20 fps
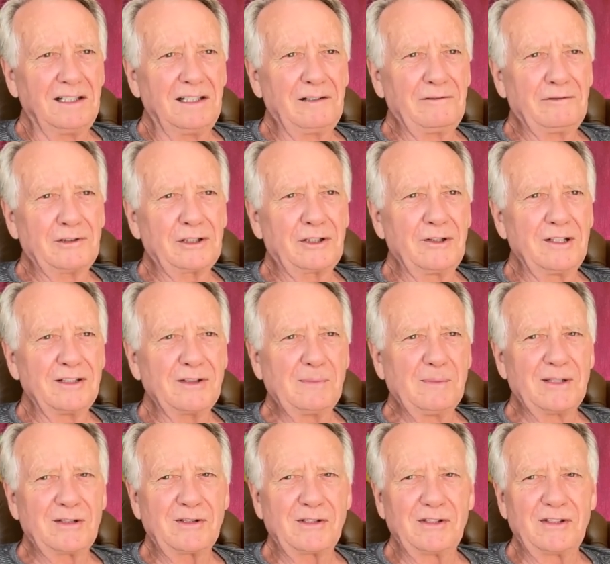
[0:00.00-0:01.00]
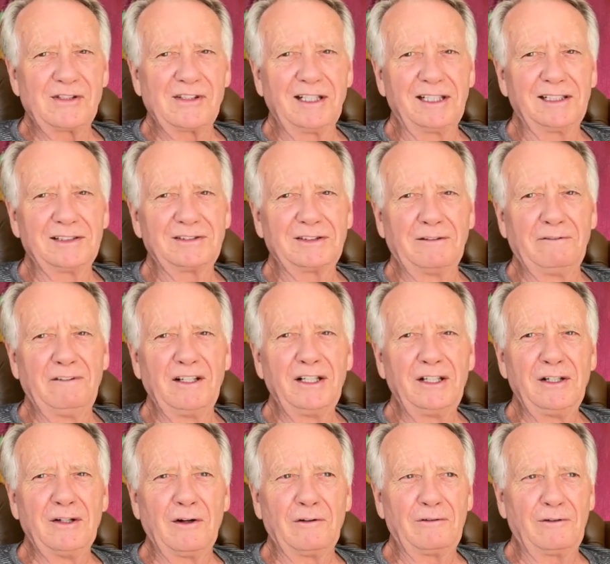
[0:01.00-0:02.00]
for Christmas, she sent us a
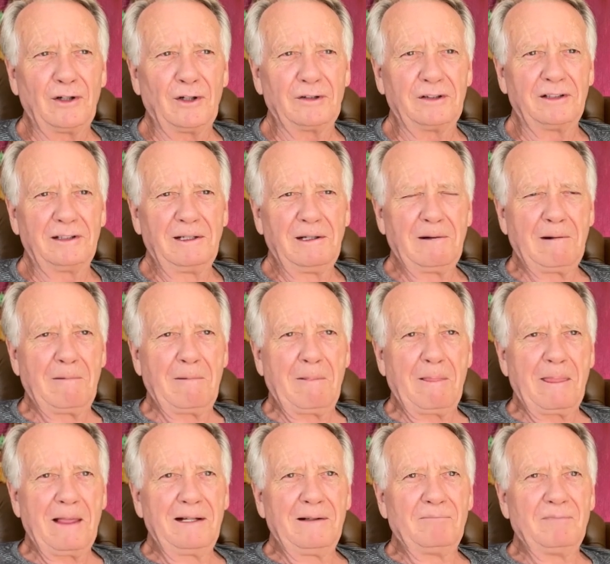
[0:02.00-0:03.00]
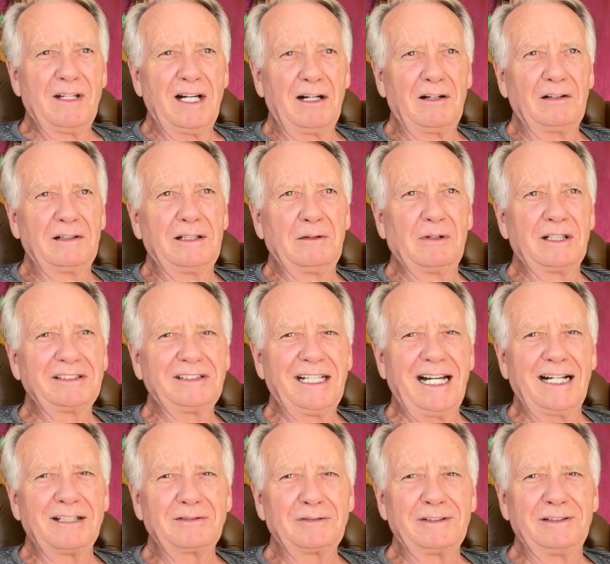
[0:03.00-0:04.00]
video phone. Now, it wasn't
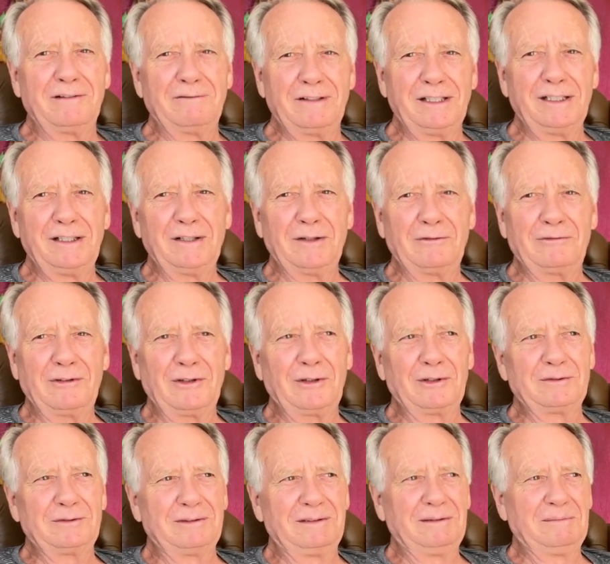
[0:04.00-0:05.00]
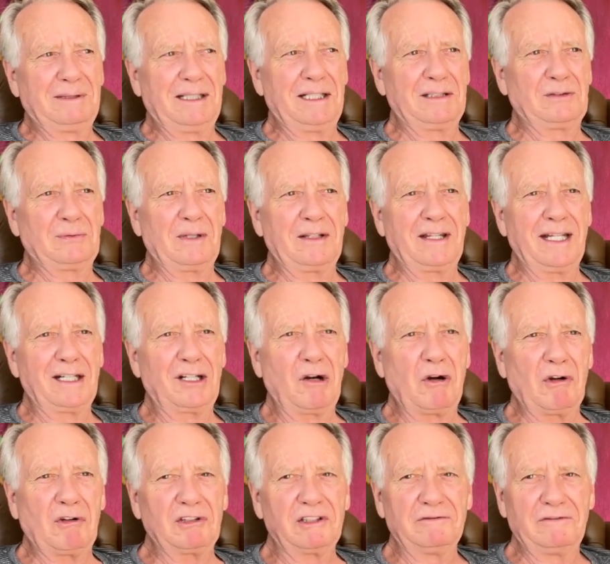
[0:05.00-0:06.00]
actually a video phone. It's what they
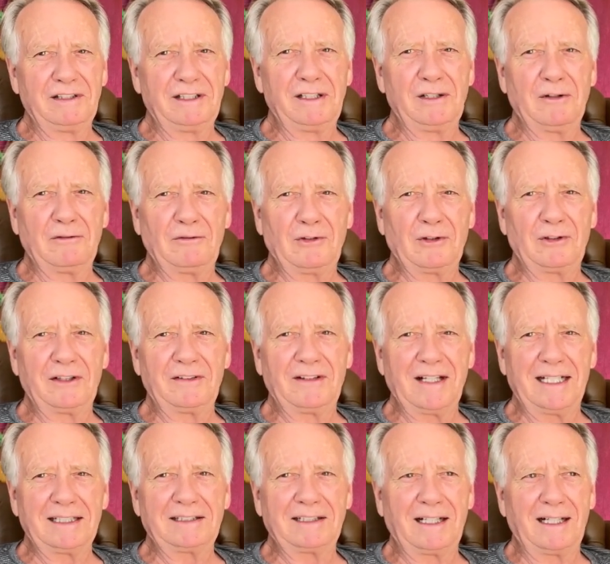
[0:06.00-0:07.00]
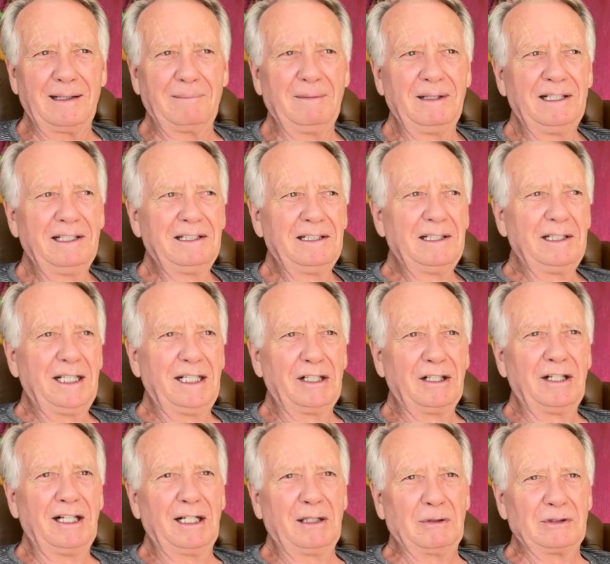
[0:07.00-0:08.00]
called a video phone at that time.
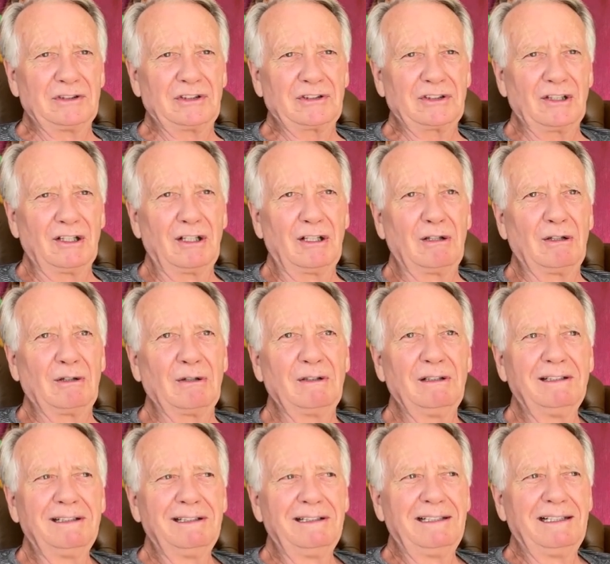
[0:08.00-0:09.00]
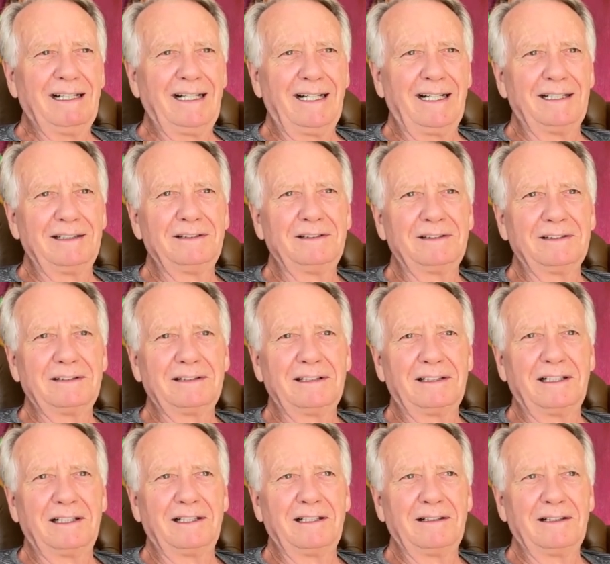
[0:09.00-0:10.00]
Internet was slow, and
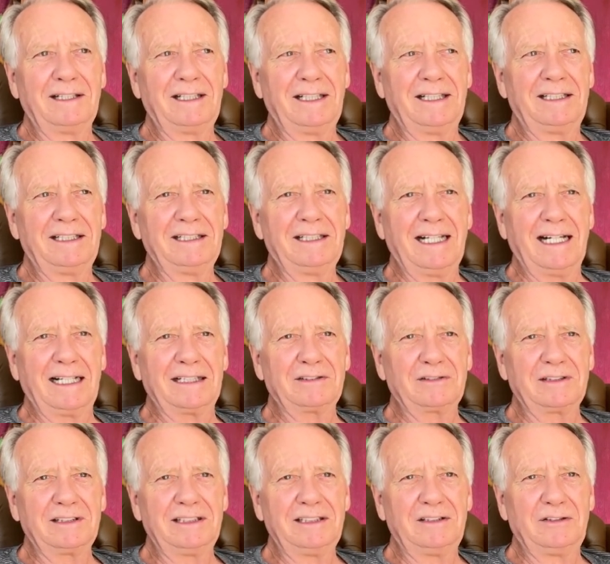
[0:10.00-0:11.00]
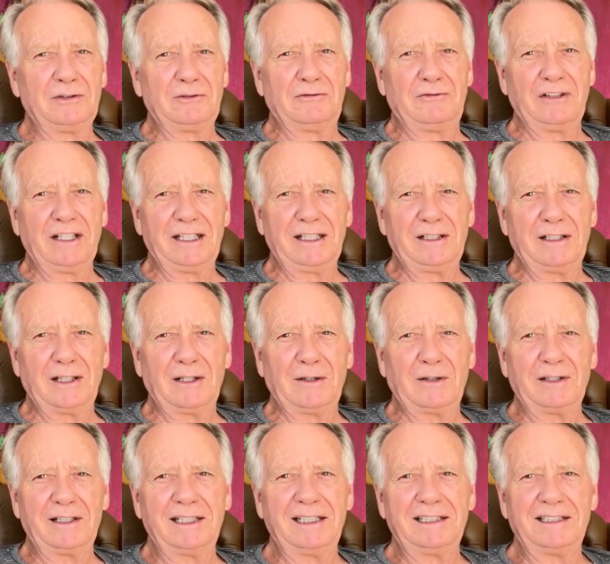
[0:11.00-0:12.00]
it didn't actually do
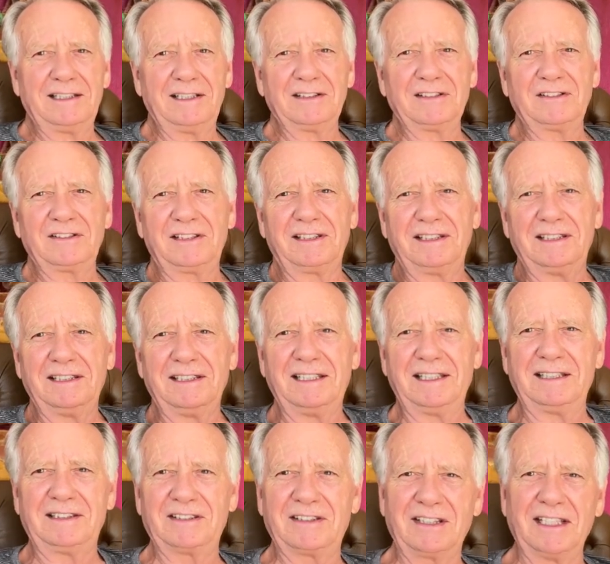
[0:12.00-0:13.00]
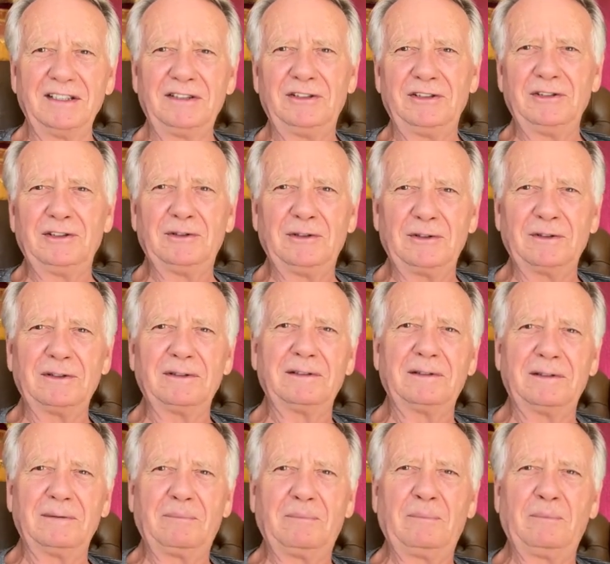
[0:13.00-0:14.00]
video. It sent you
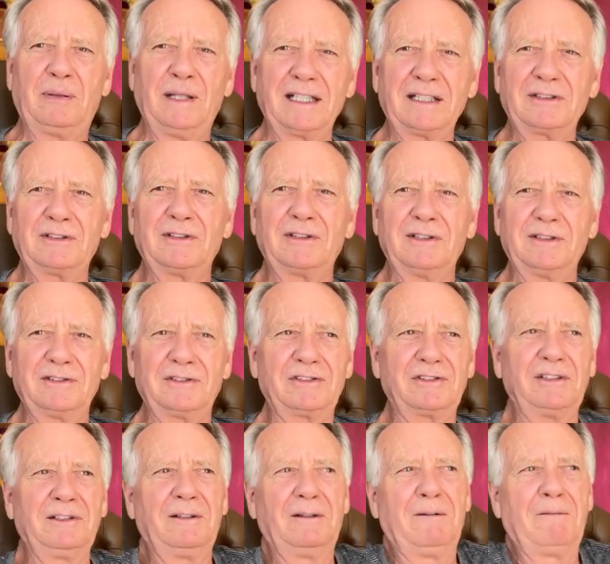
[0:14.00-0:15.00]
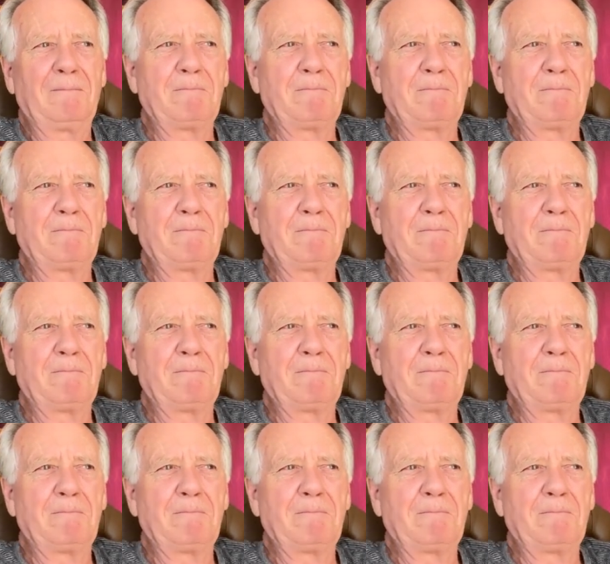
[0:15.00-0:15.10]
pictures